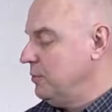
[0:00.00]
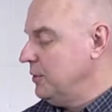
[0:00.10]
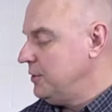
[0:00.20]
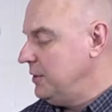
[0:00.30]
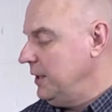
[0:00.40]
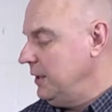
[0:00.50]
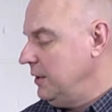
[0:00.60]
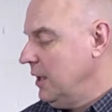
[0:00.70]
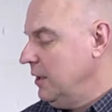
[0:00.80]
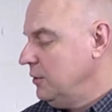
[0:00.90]
Push the
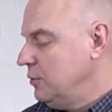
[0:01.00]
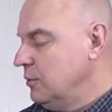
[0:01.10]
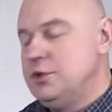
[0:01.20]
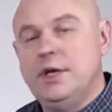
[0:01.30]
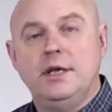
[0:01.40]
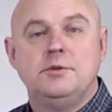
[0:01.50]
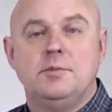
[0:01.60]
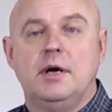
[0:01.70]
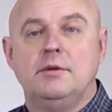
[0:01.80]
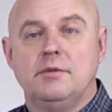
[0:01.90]
tool change
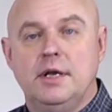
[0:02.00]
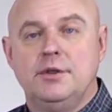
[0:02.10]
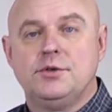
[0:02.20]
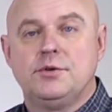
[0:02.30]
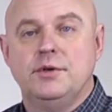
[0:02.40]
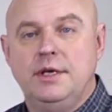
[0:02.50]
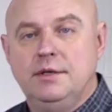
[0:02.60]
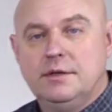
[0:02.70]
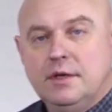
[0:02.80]
button right on the screen,